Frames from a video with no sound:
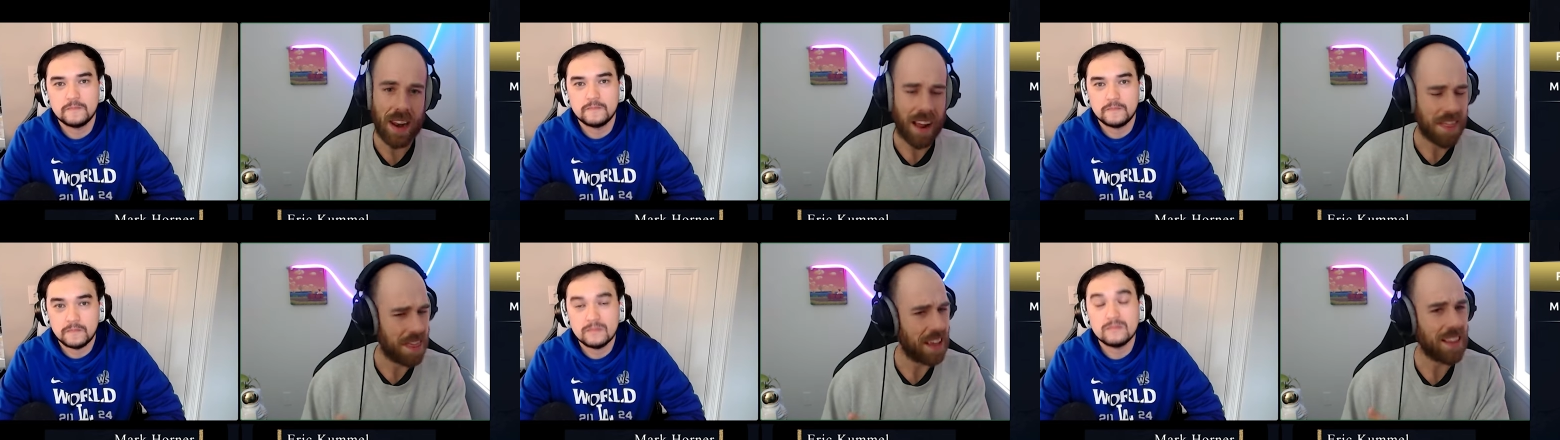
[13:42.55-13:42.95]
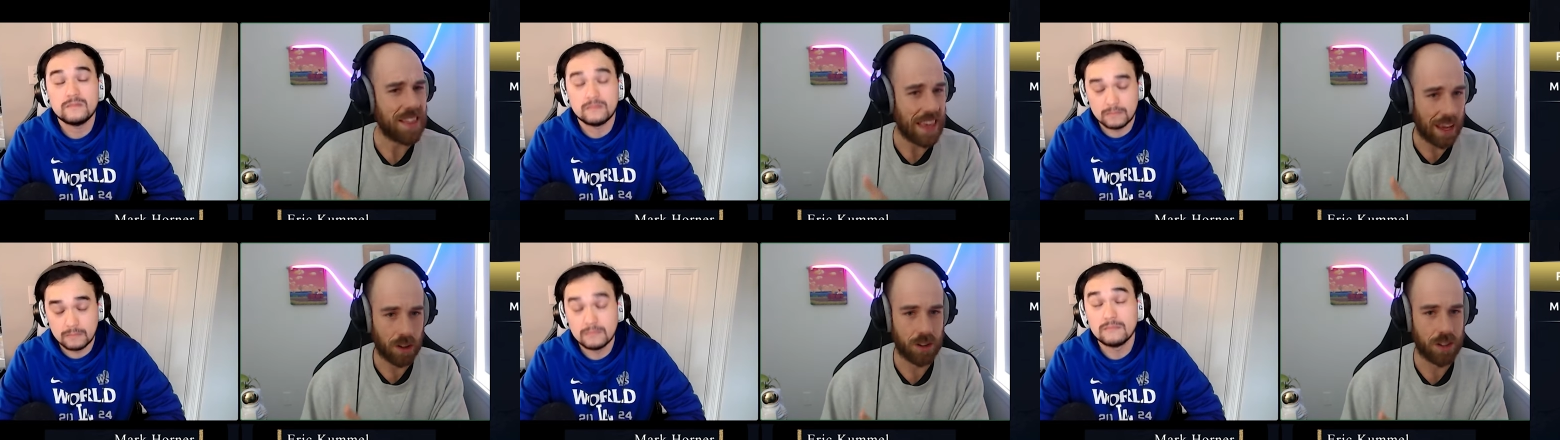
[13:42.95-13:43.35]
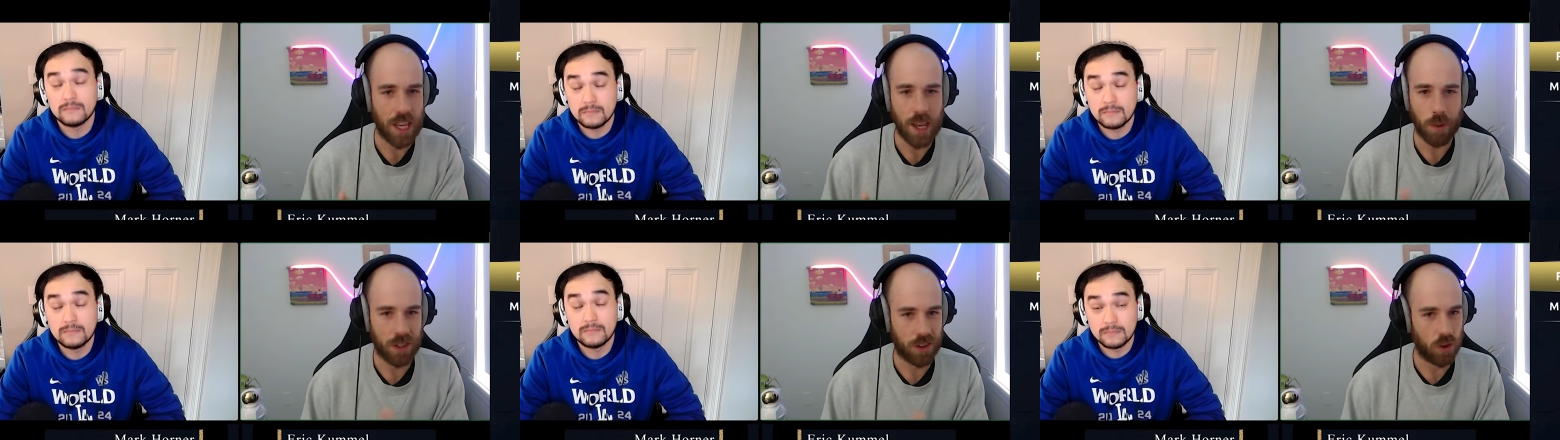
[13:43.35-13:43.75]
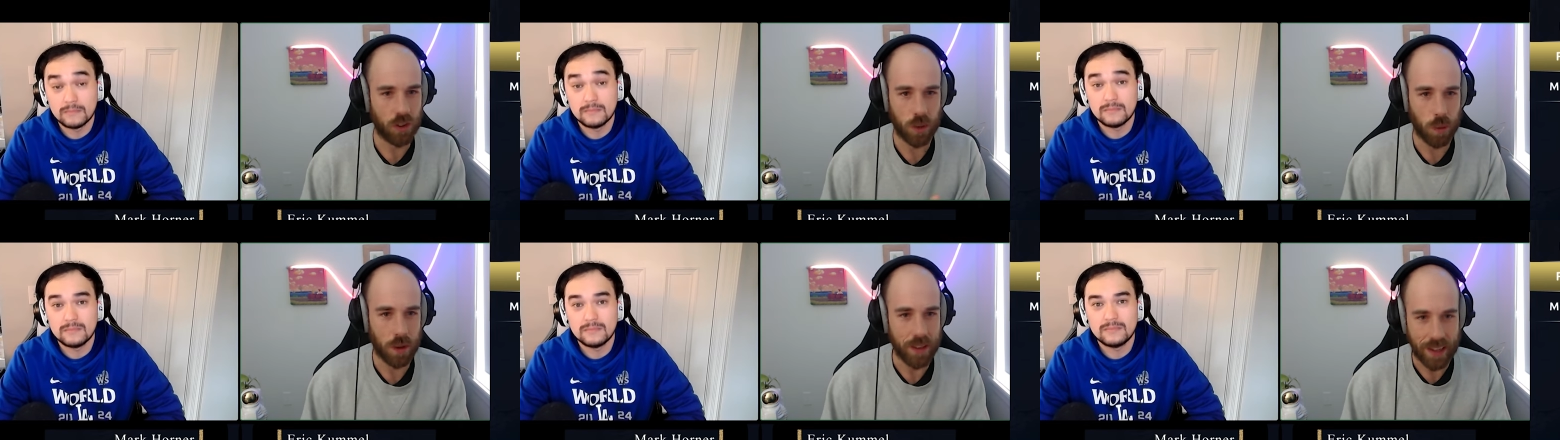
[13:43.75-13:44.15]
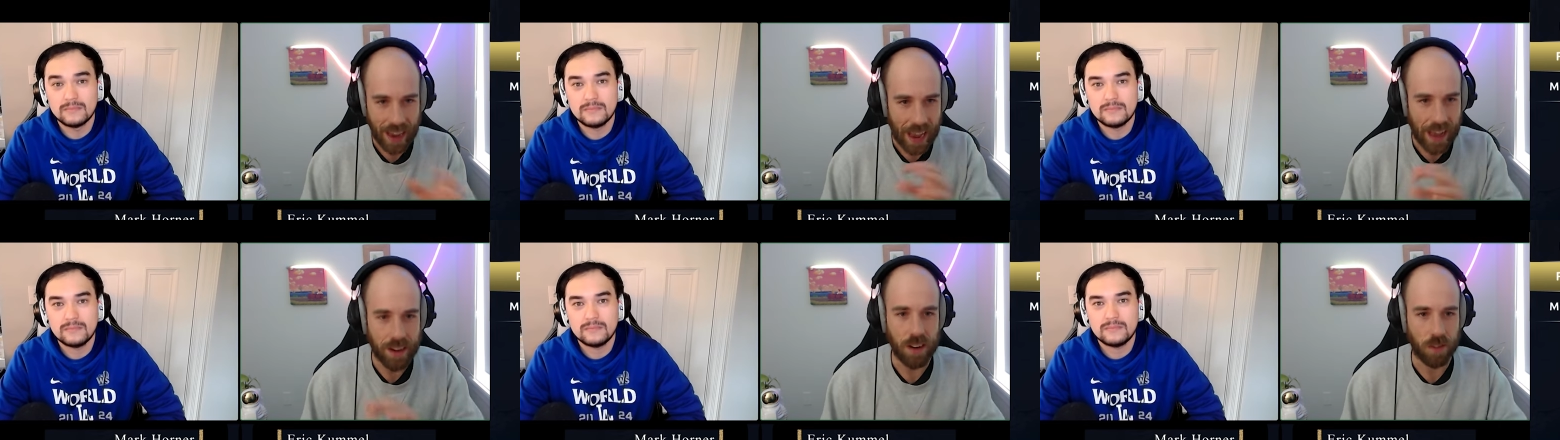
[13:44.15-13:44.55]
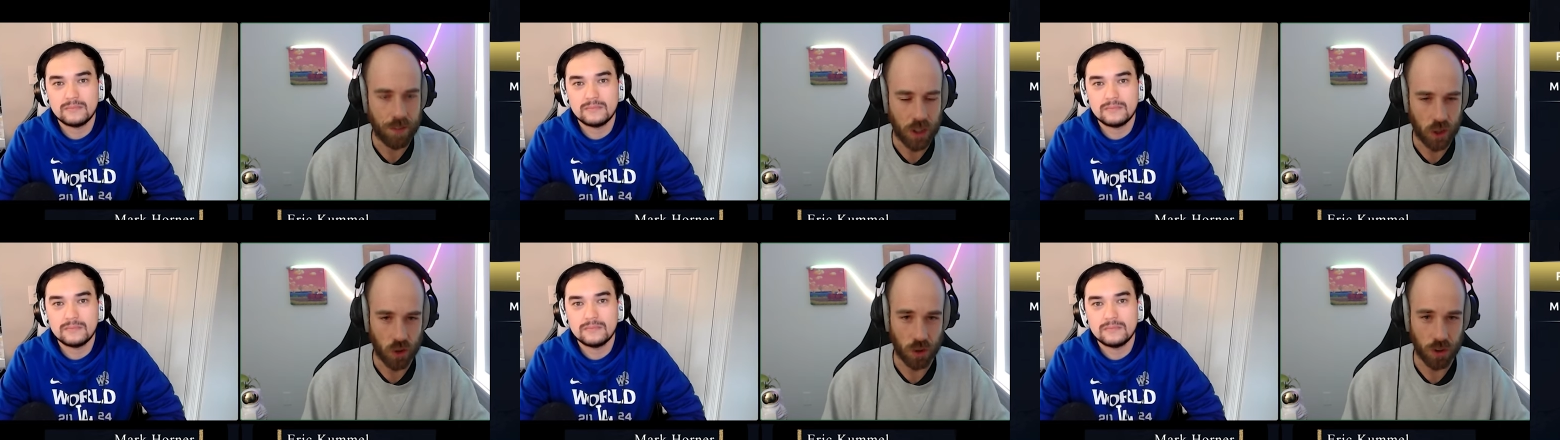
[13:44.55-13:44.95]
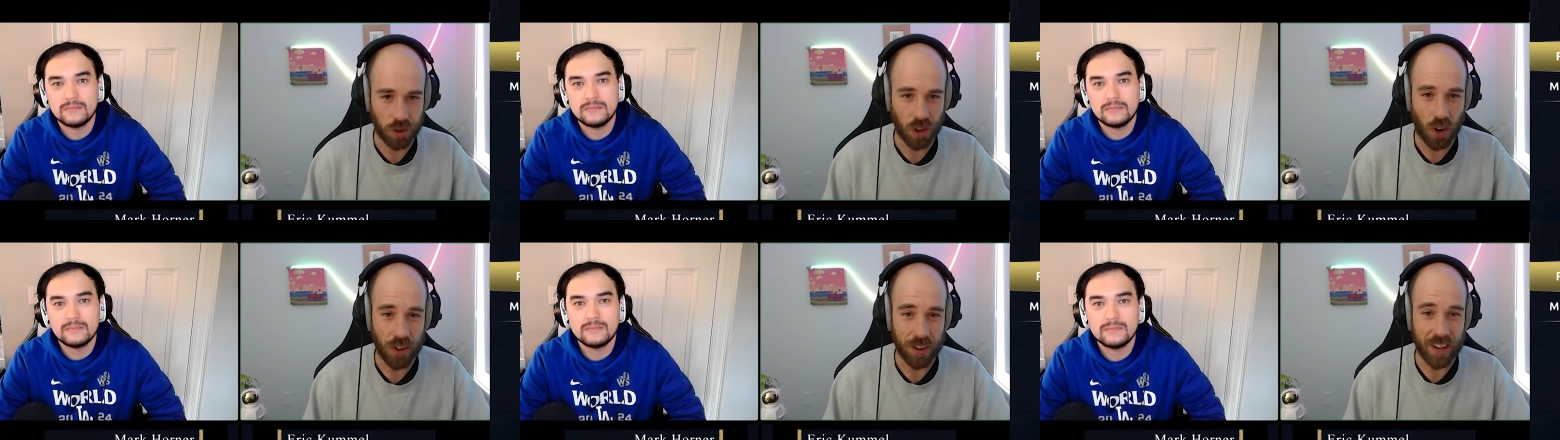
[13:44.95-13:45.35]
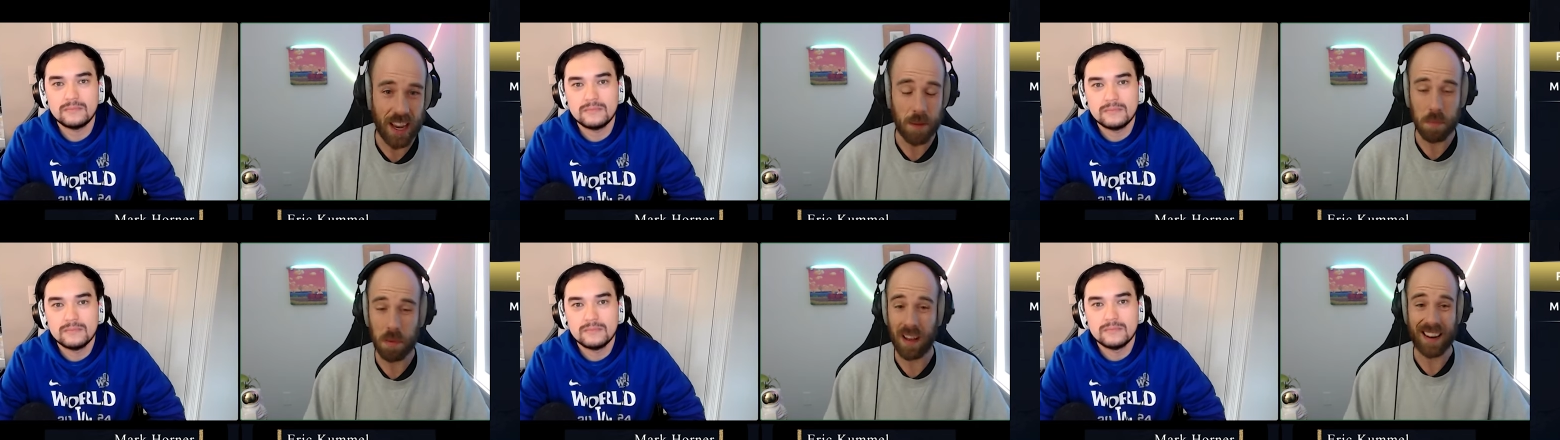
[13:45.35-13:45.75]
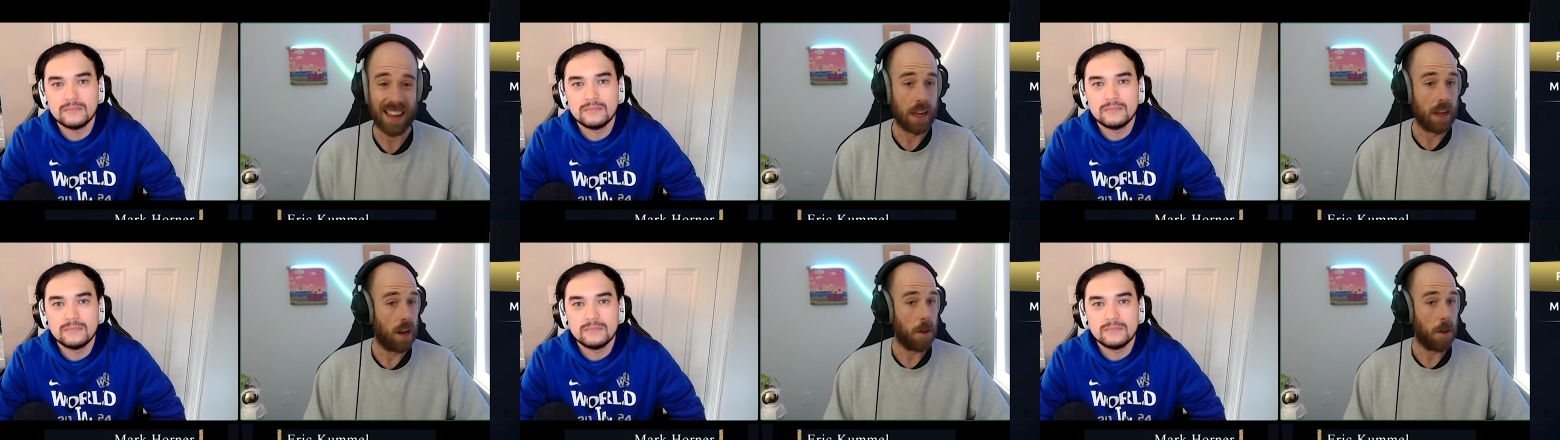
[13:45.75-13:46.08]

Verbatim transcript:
Speaker 1: I think the L T A was the only one that had an official start date, but